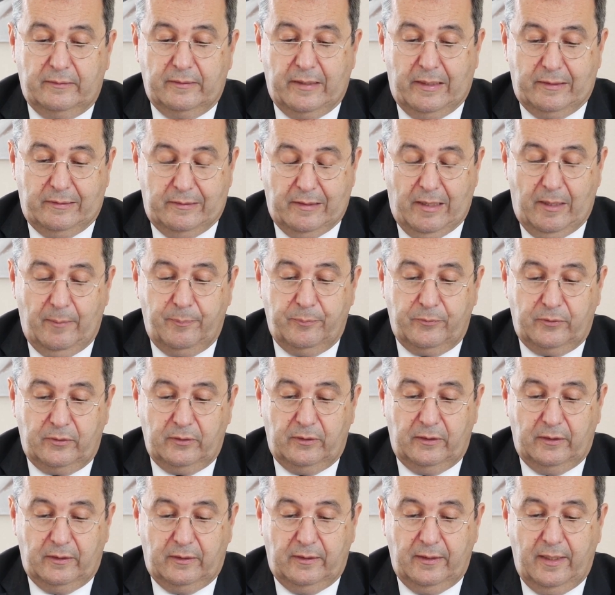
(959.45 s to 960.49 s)
adapt
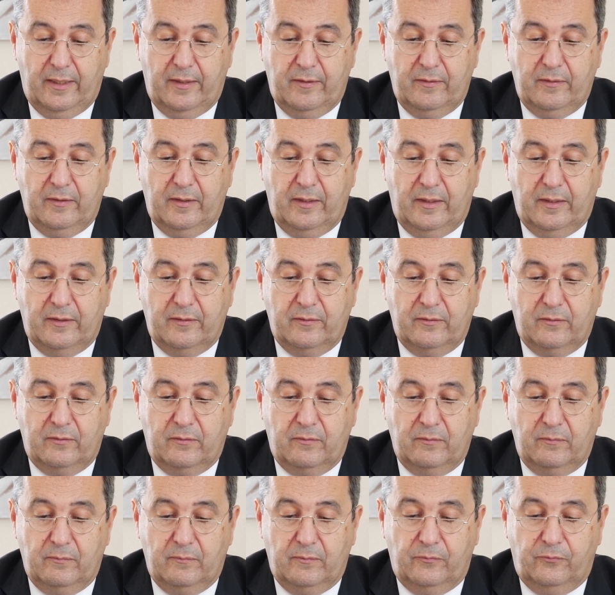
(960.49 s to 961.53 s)
again
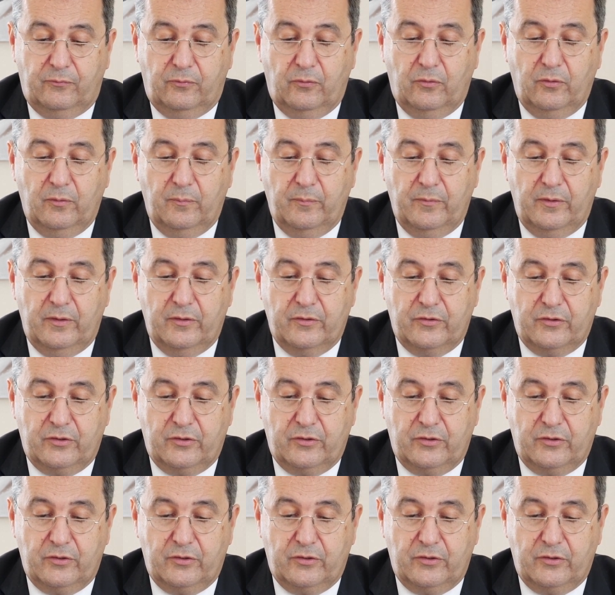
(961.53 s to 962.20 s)
and form a